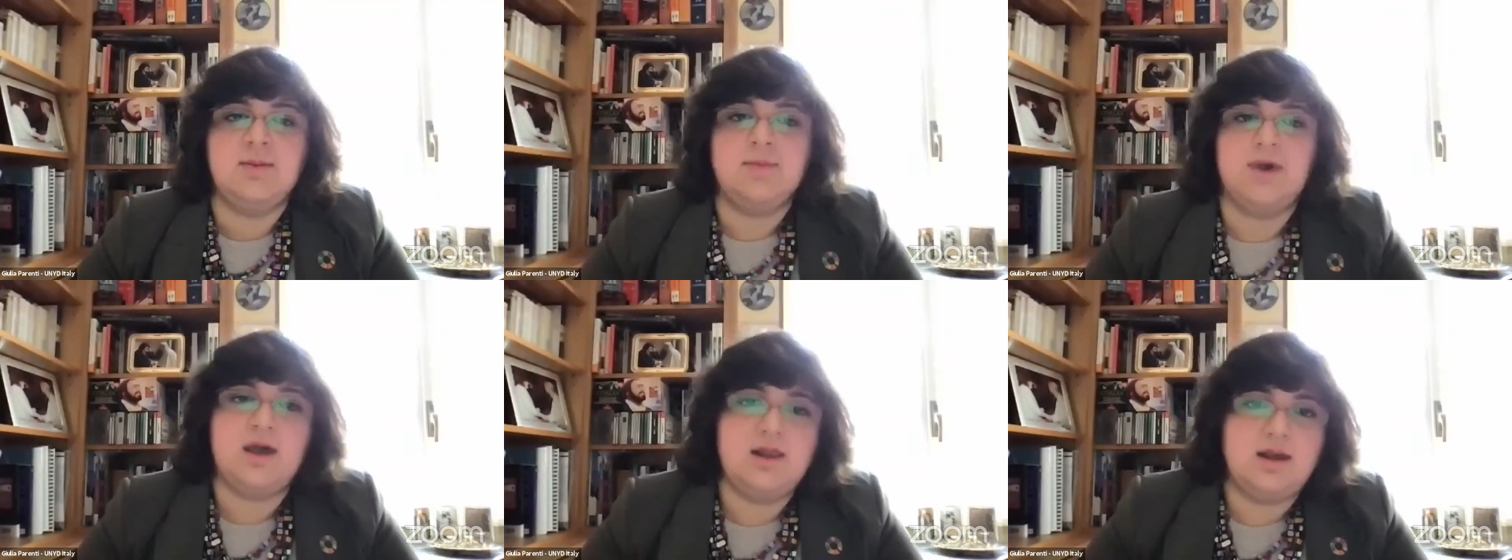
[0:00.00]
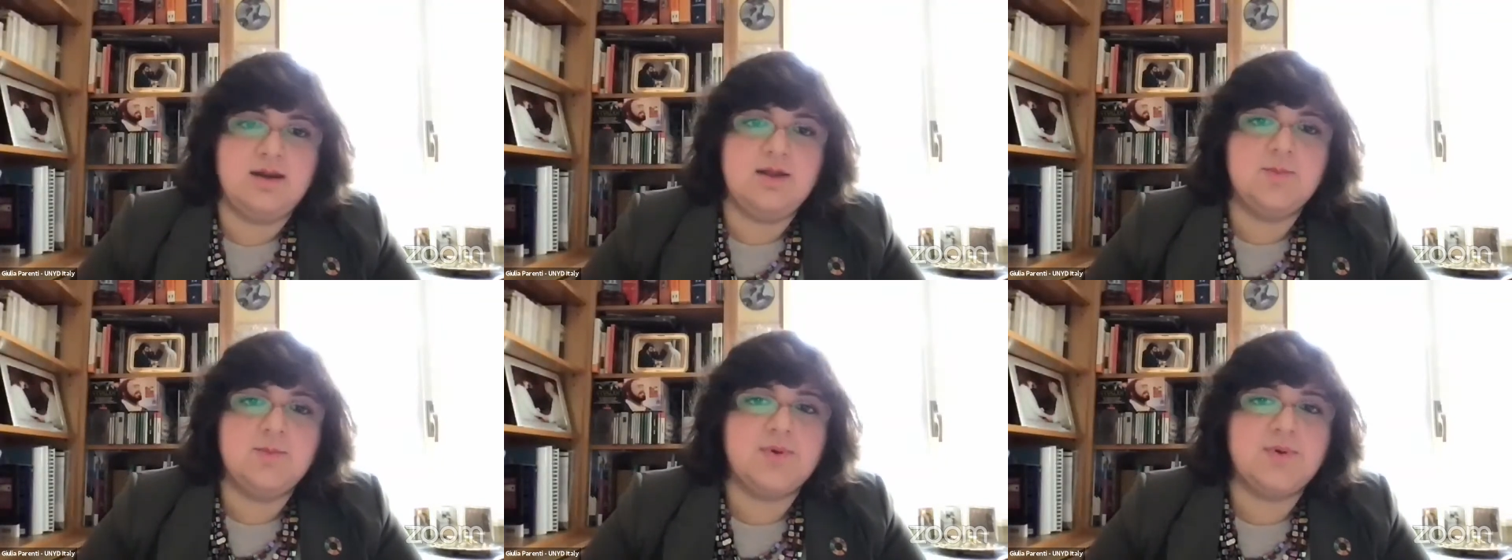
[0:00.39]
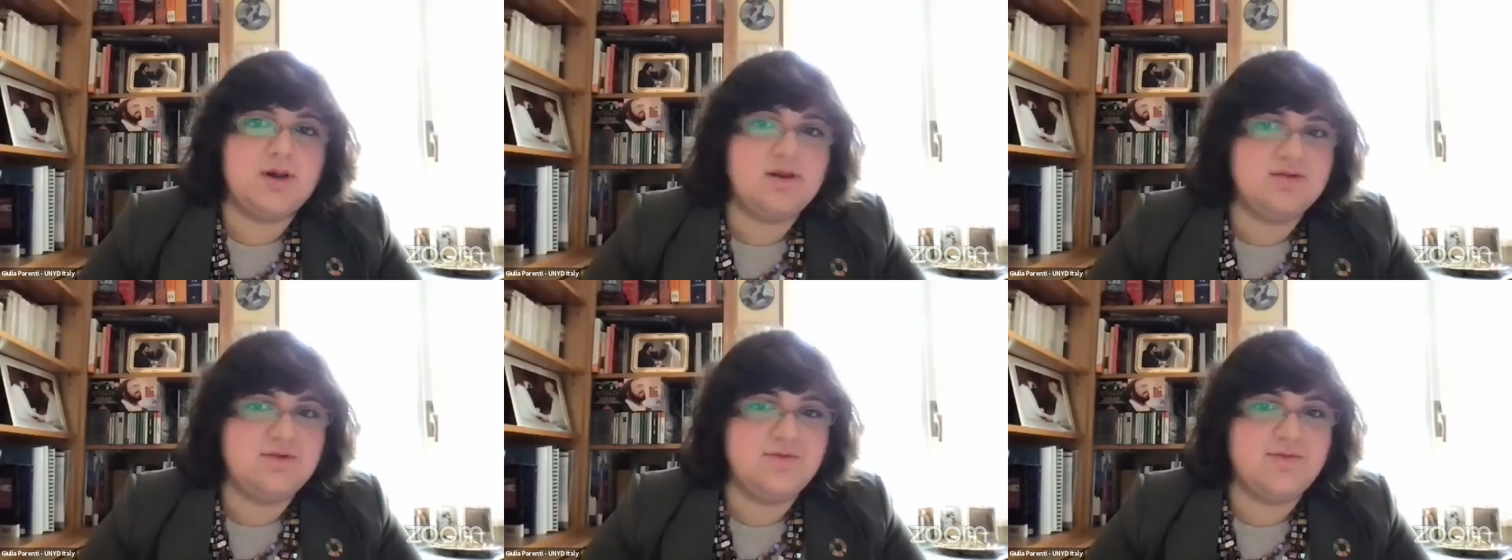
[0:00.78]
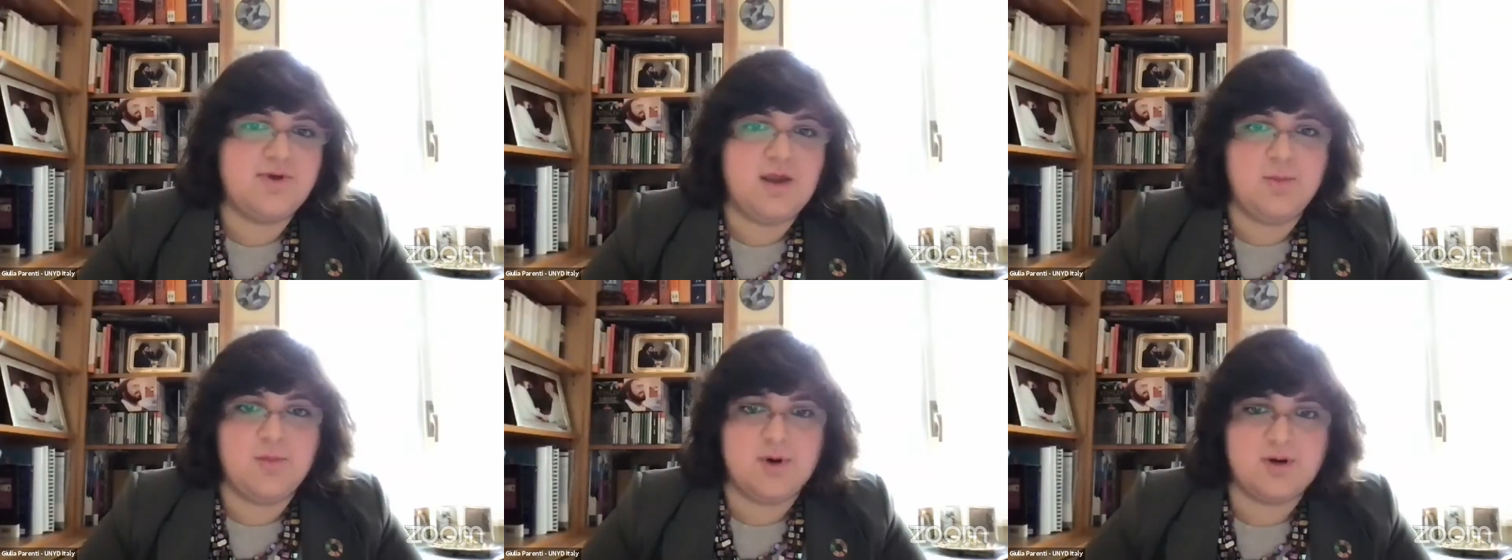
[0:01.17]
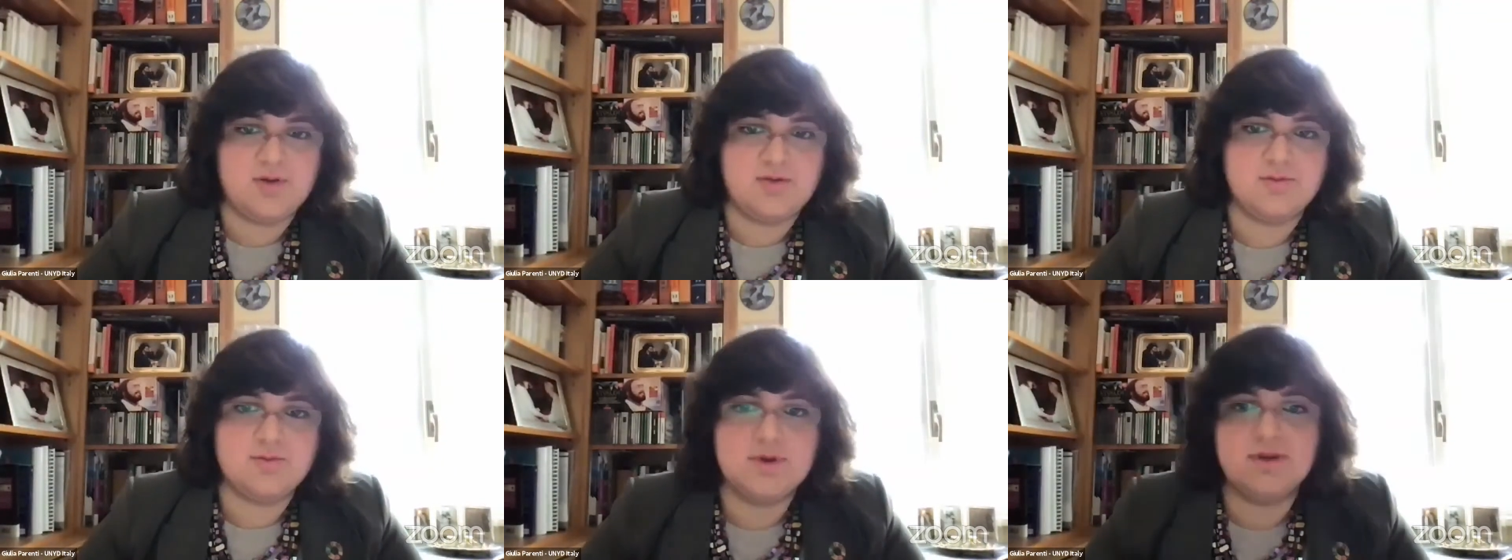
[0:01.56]
by aligning policy
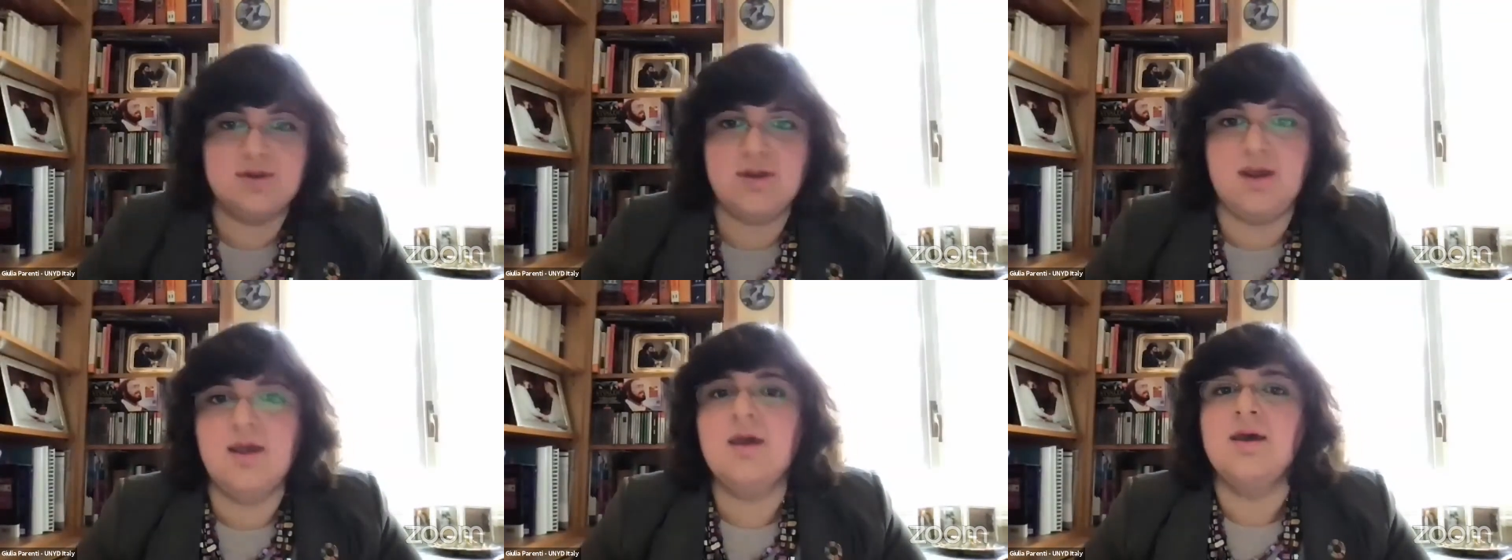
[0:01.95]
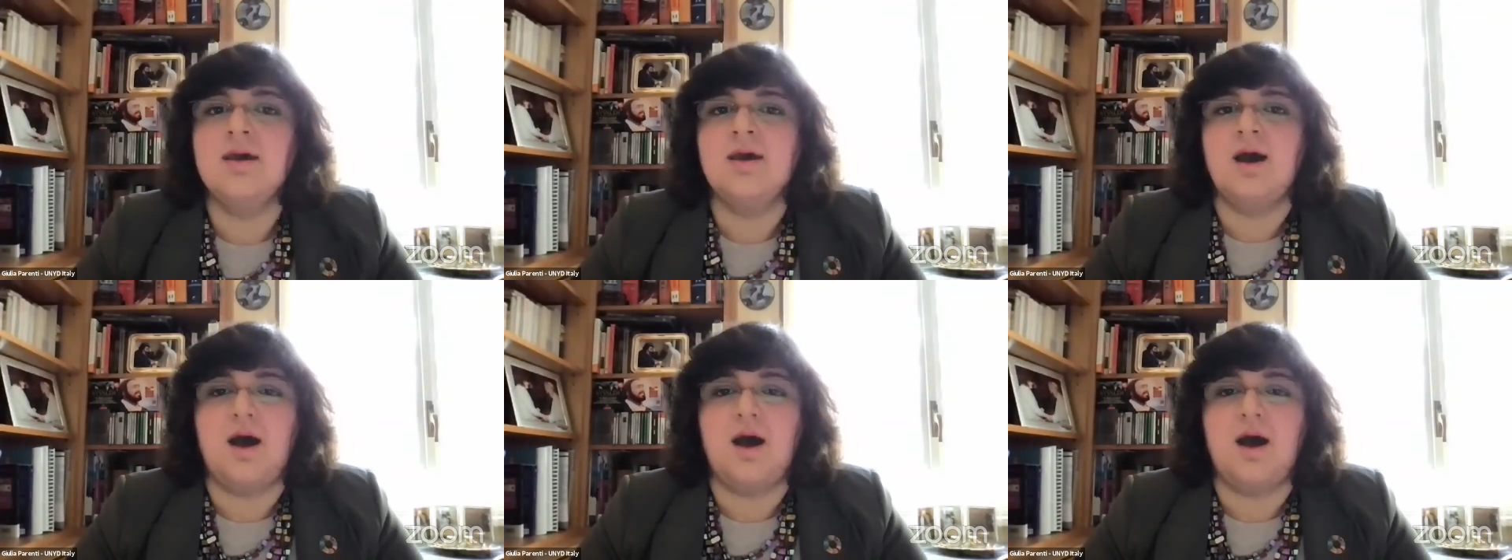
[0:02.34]
frameworks with the